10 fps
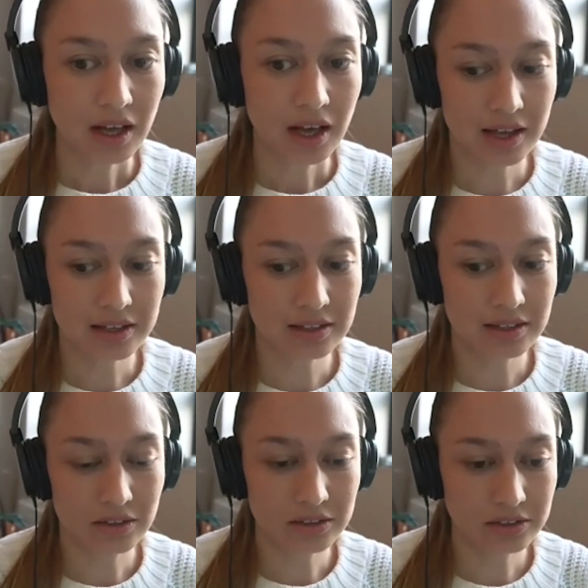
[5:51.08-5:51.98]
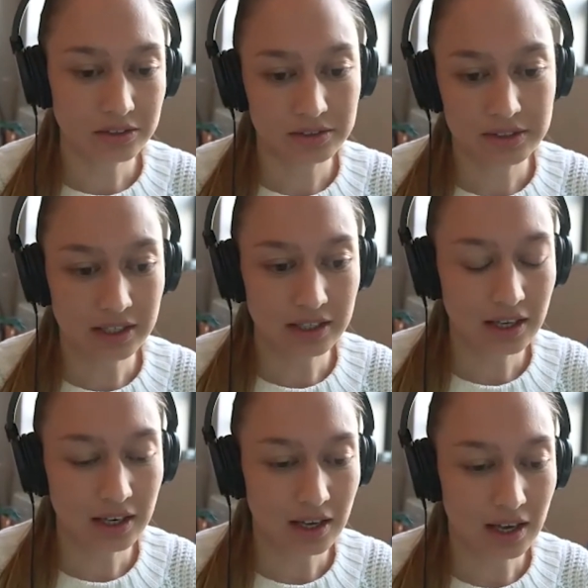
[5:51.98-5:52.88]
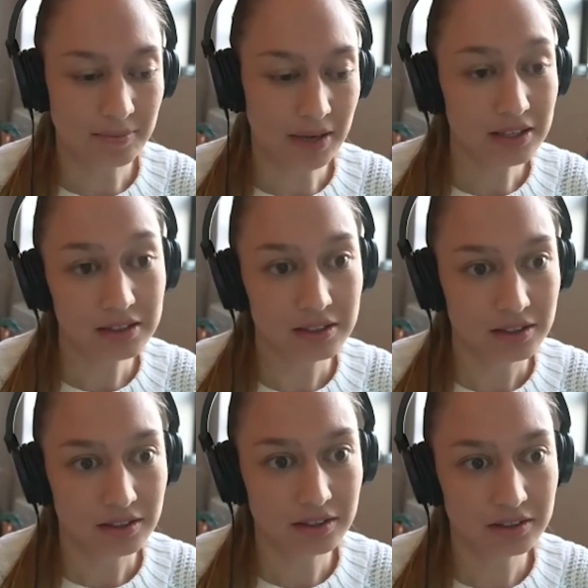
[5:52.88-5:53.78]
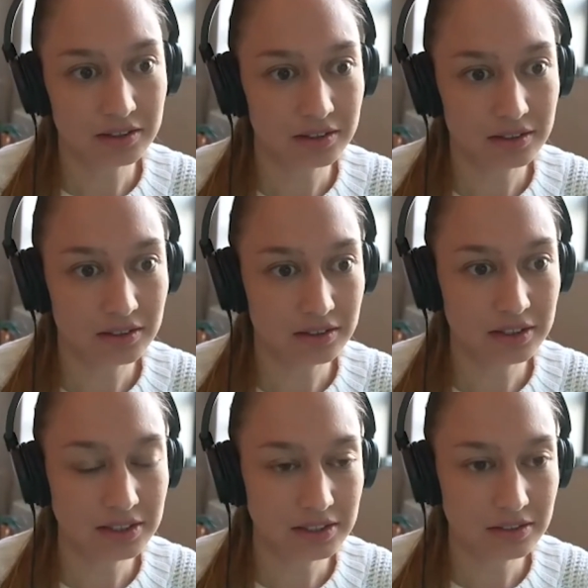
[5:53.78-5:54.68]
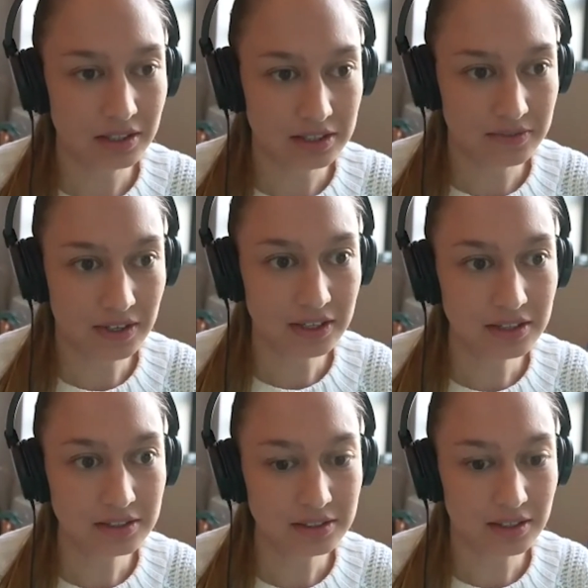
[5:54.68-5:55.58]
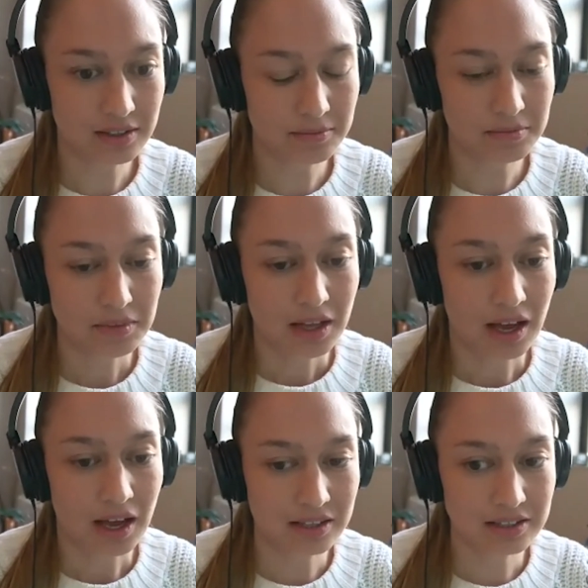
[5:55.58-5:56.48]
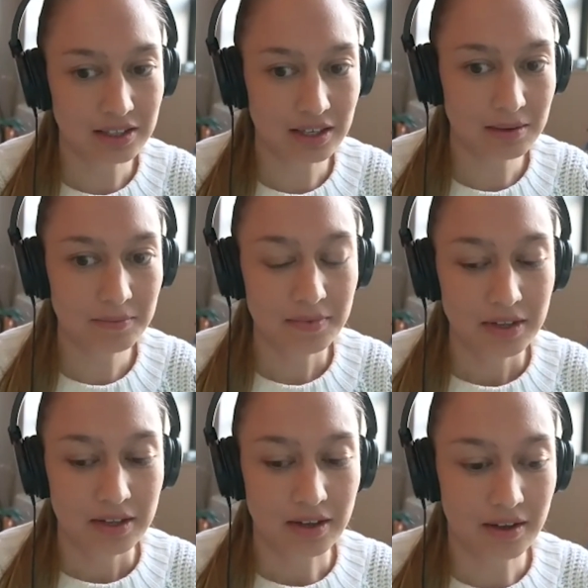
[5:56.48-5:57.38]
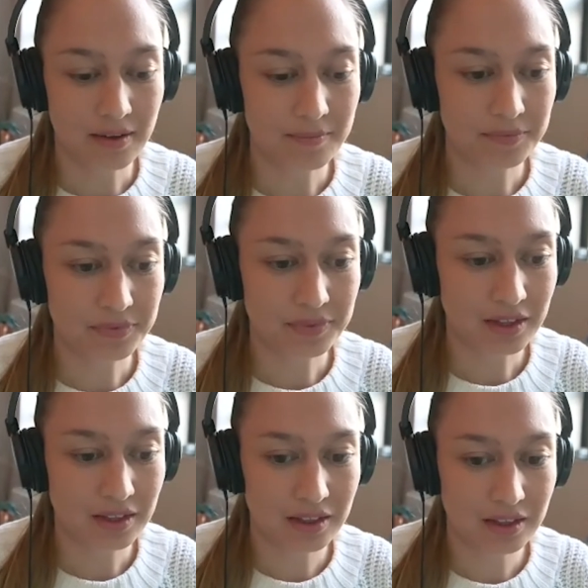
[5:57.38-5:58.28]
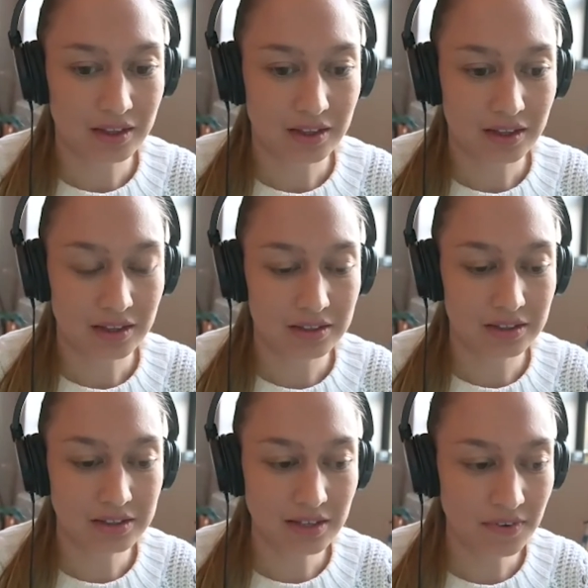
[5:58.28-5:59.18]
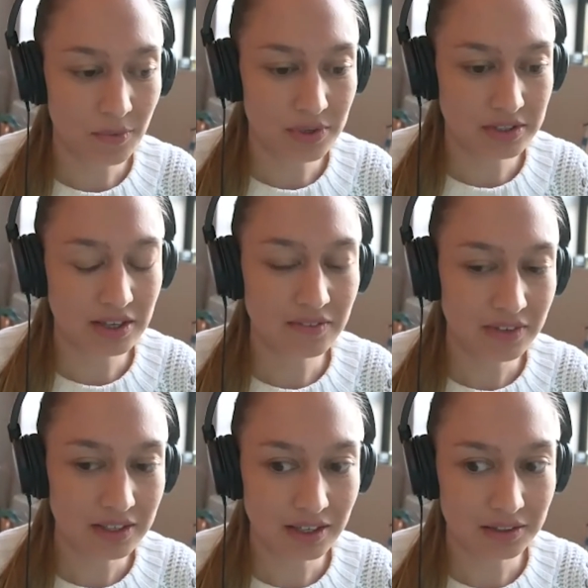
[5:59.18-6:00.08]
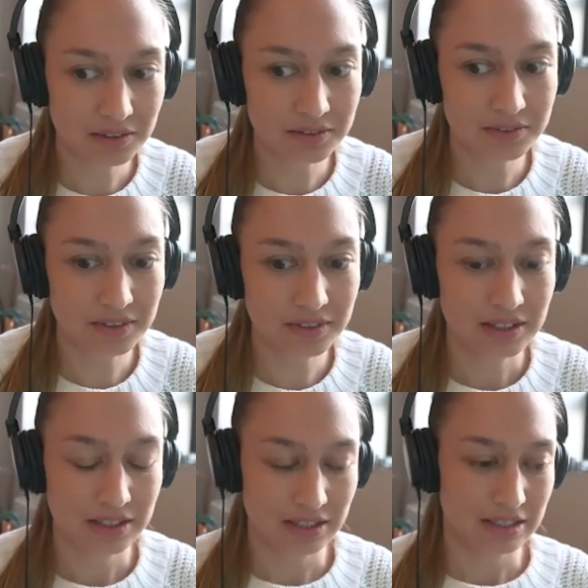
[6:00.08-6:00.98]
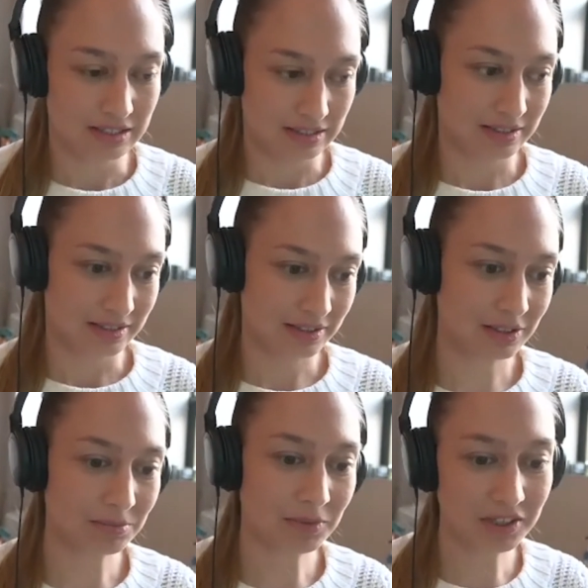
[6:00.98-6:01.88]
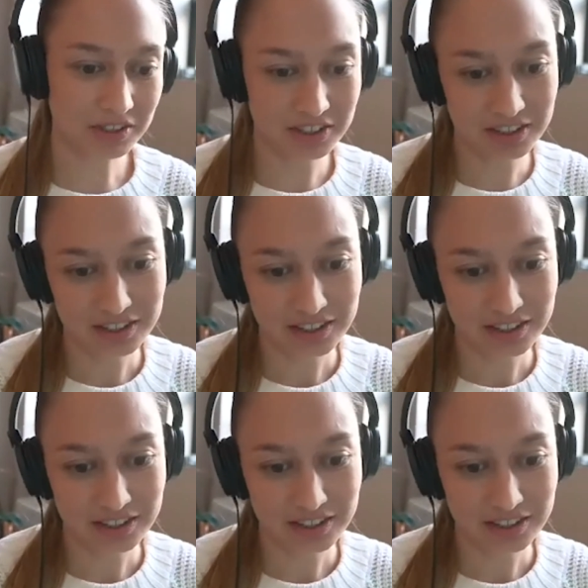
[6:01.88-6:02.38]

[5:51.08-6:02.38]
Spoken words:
and also taking a bet on decentralized finance. At the time, the DeFi was even kind of smaller,